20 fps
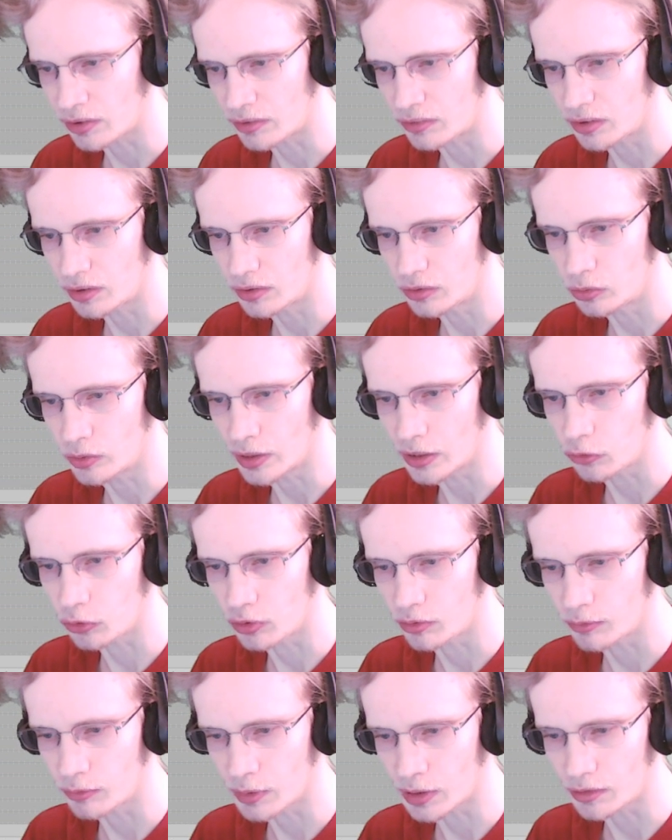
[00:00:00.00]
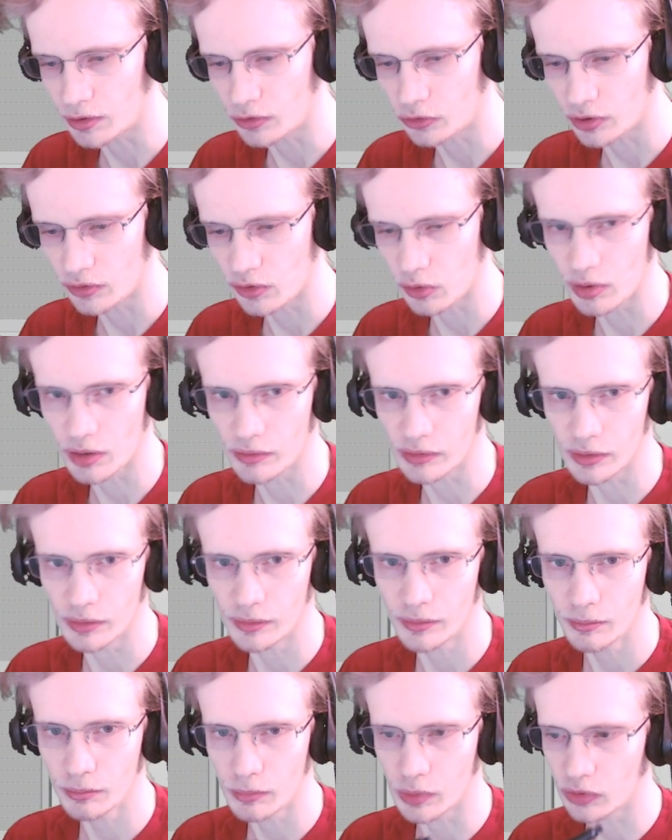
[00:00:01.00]
I did graduate from college, I do have a
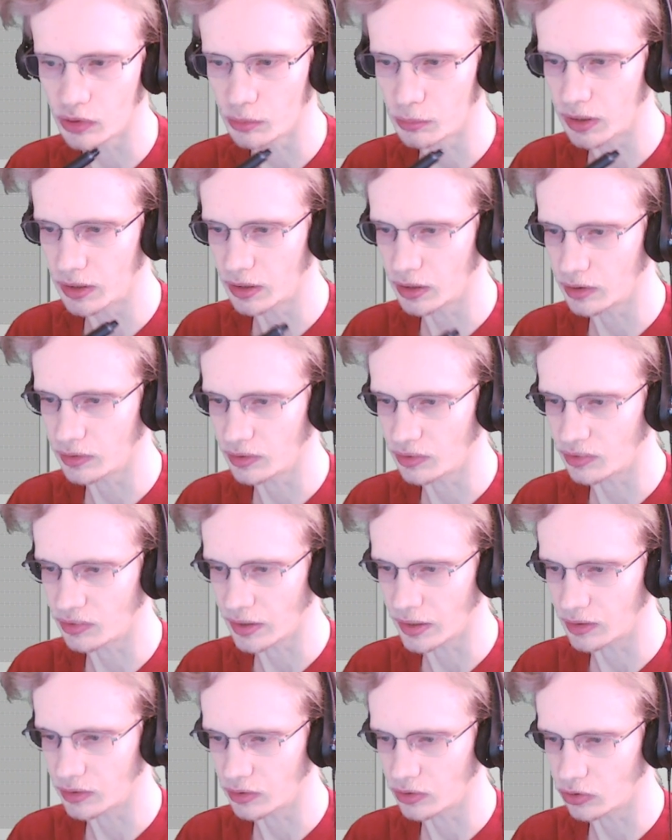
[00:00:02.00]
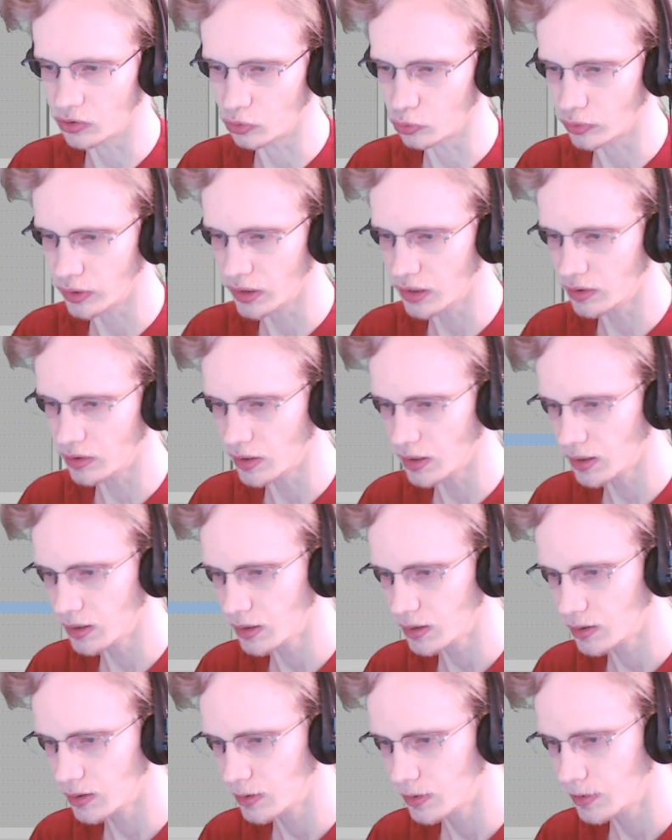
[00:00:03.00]
multimedia design degree
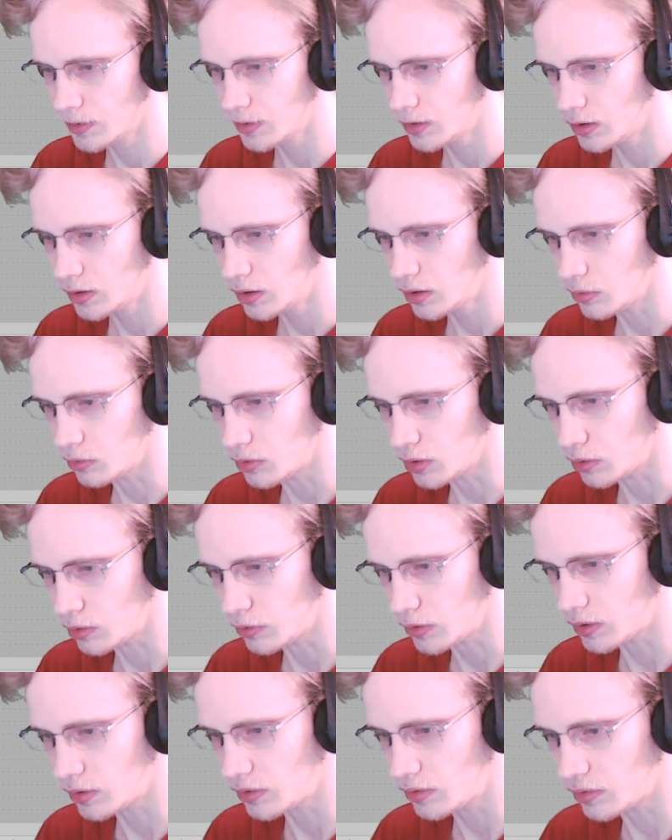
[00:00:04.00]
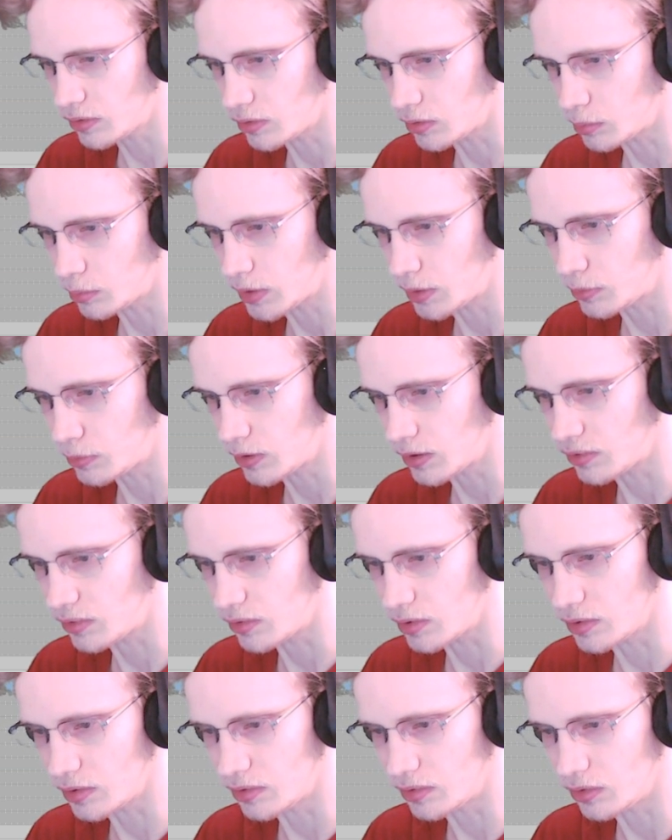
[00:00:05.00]
thing, whatever it is, little paper that
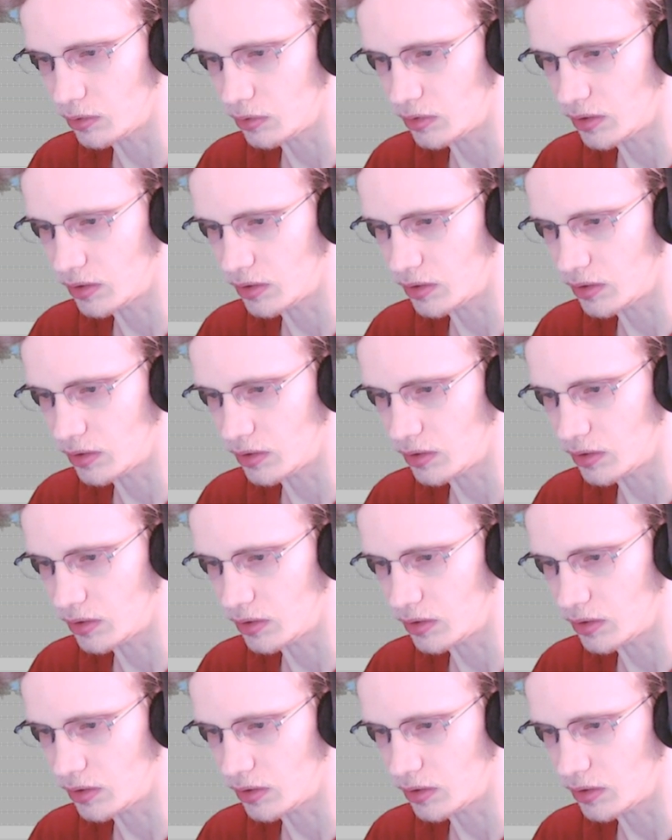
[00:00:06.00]
says you